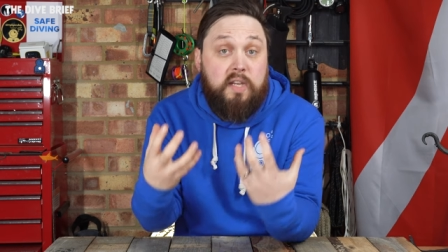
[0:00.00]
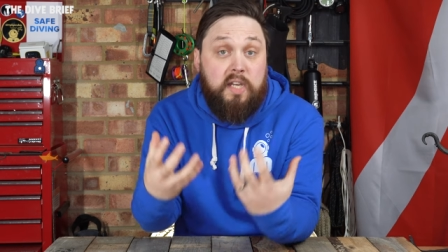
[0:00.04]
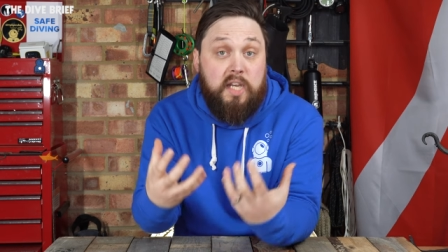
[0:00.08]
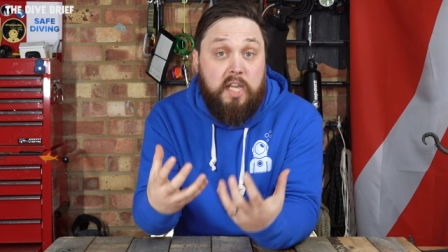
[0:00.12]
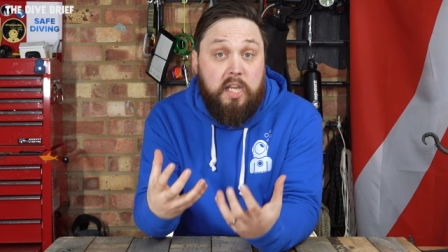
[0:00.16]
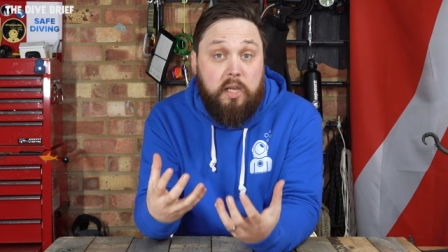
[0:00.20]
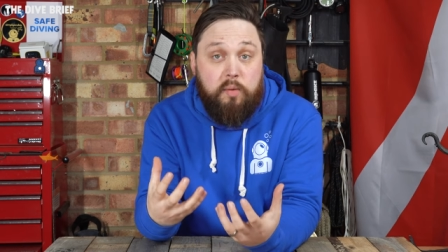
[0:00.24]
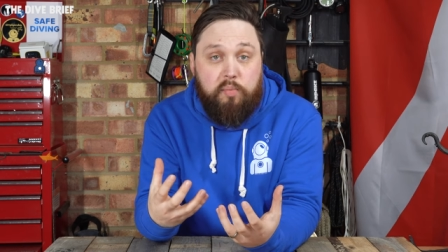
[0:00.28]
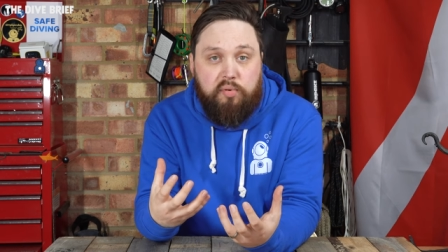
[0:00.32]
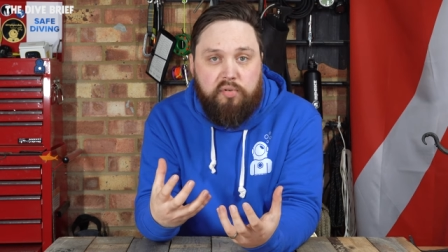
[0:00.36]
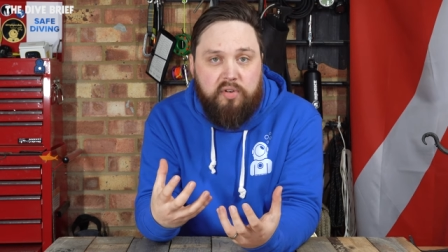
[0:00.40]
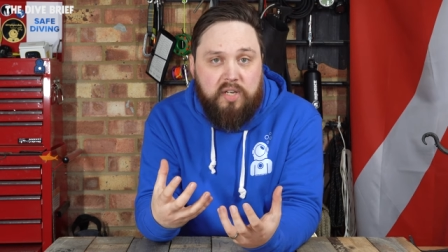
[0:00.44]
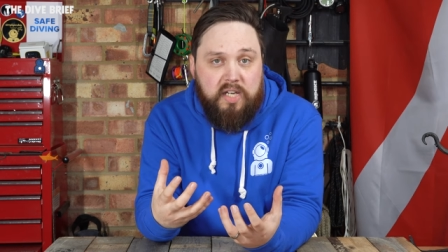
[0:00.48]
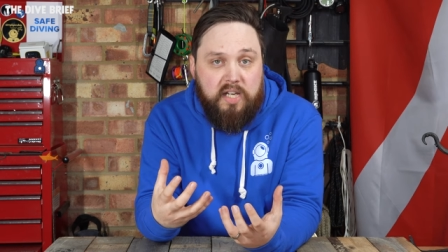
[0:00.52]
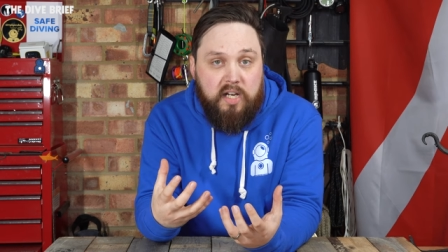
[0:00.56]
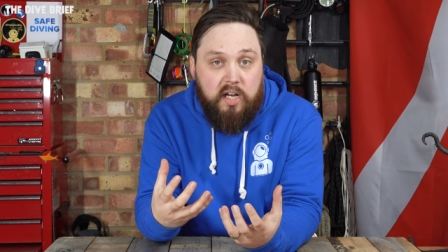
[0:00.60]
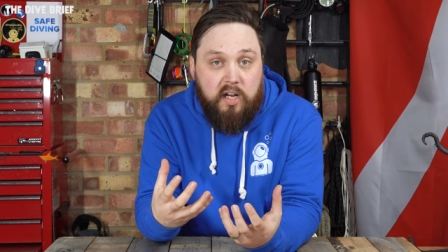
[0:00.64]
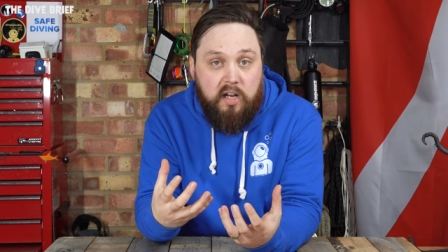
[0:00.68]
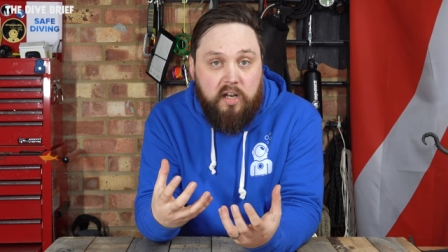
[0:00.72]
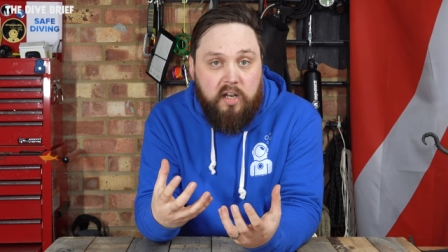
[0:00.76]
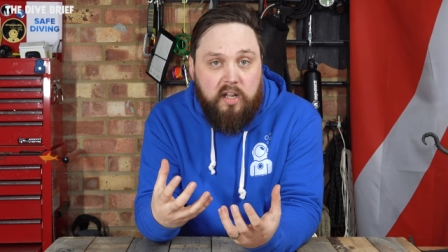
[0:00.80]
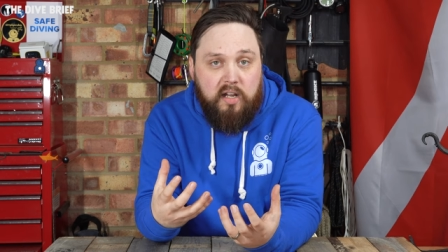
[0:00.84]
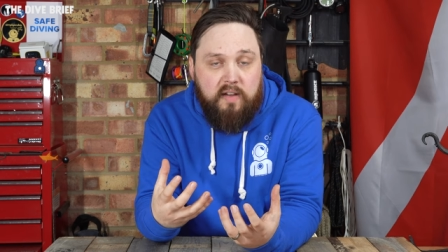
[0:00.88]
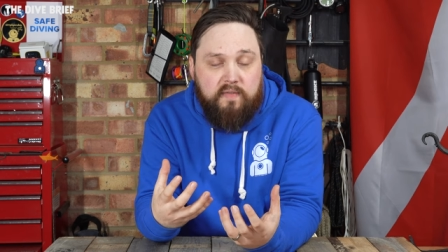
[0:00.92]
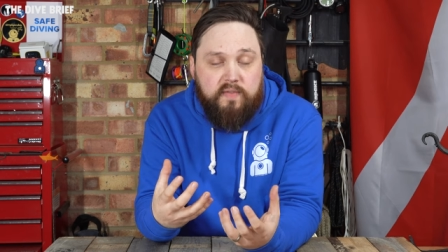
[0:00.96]
neoprene
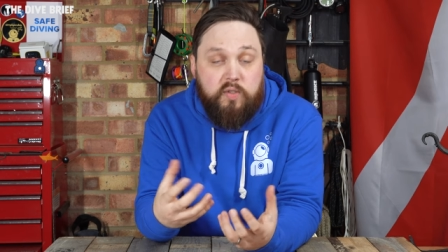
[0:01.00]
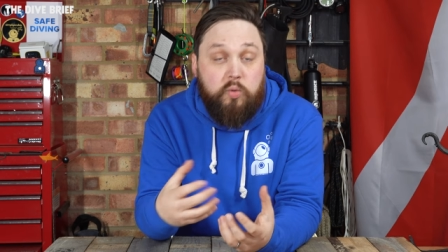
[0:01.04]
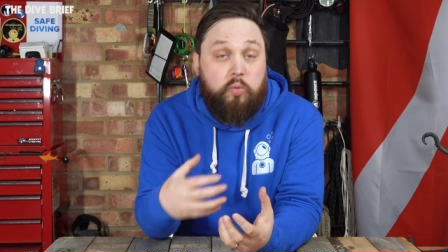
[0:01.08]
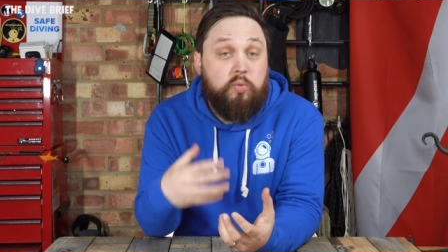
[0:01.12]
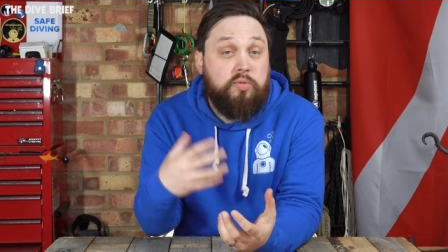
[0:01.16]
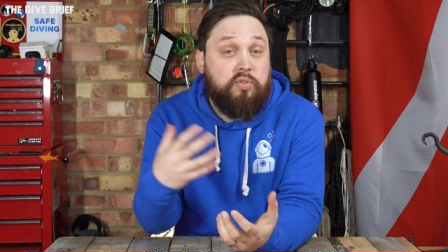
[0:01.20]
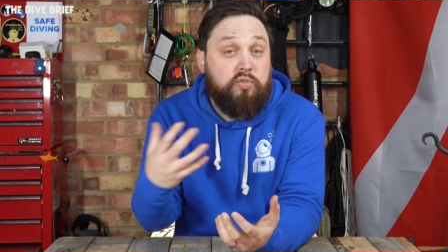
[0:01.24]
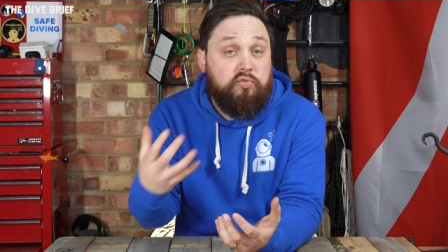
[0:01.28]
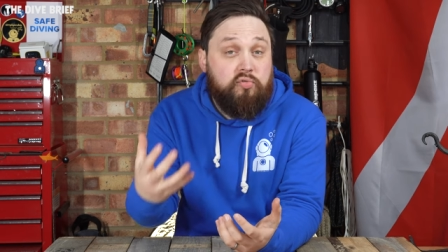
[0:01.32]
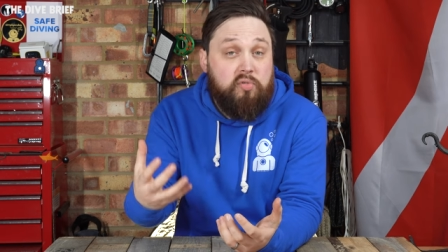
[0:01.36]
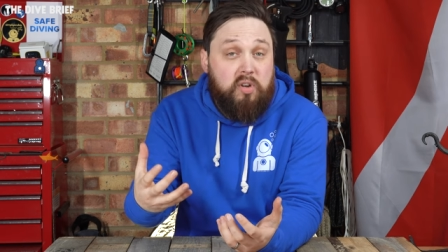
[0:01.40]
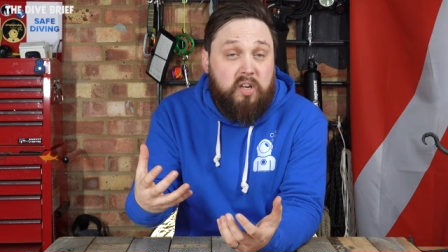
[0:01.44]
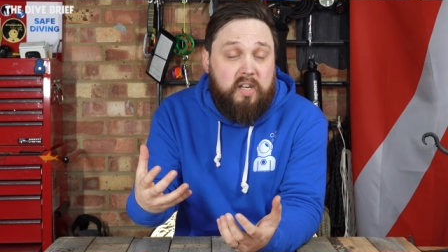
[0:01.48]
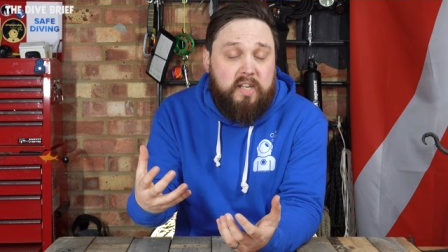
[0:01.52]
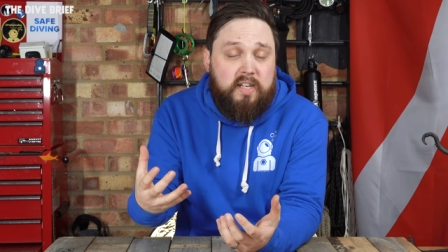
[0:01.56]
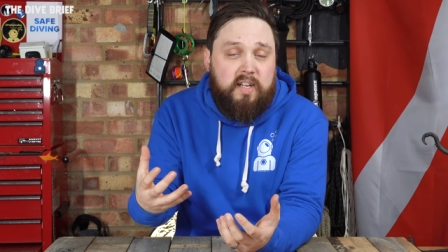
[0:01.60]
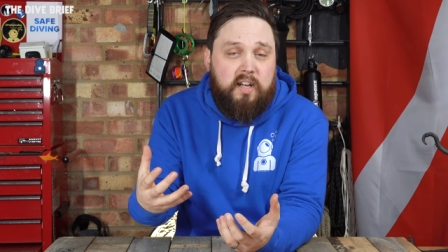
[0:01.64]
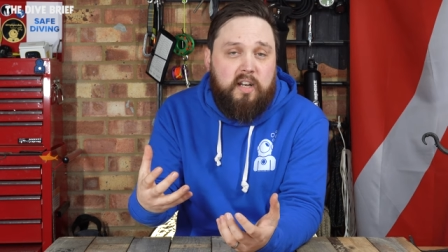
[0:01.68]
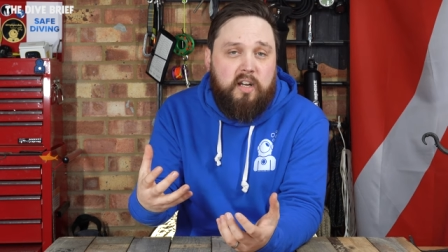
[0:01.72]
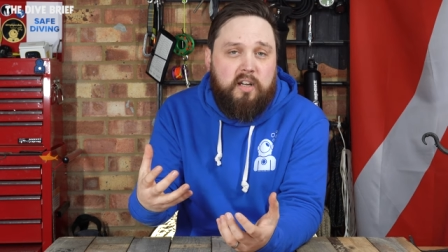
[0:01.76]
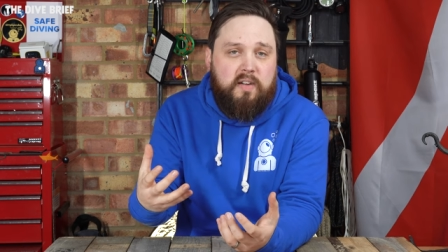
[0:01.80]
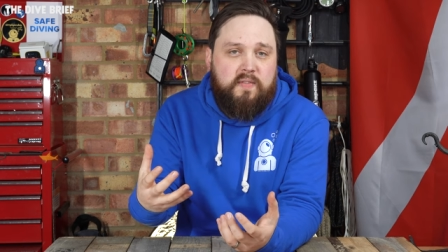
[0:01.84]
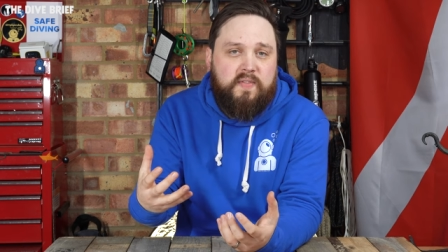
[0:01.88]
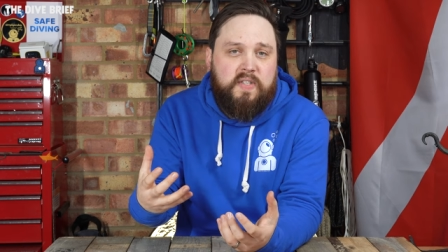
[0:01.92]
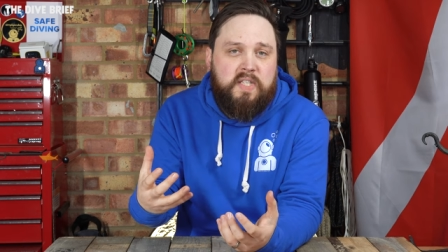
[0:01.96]
gloves or dry
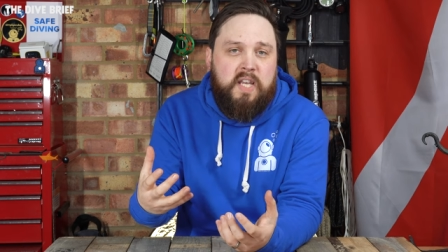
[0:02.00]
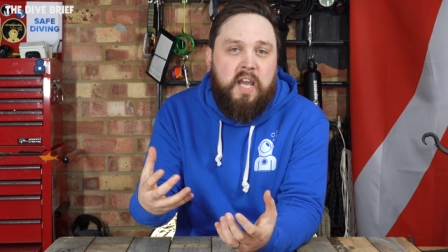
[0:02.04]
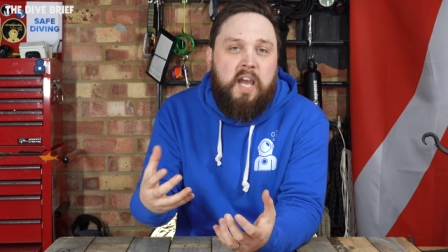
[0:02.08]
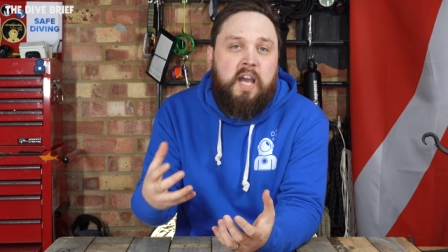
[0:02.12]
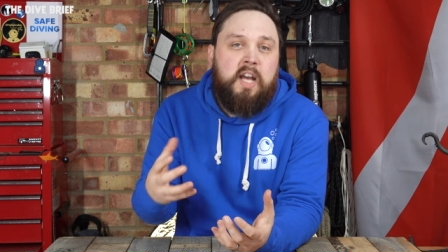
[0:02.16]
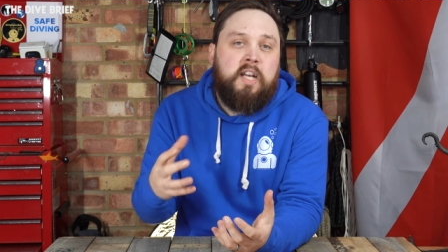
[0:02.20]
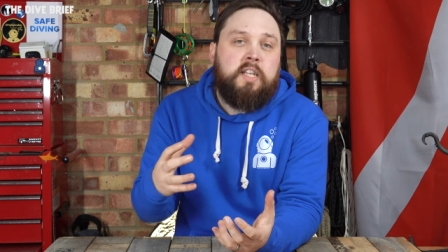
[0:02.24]
gloves.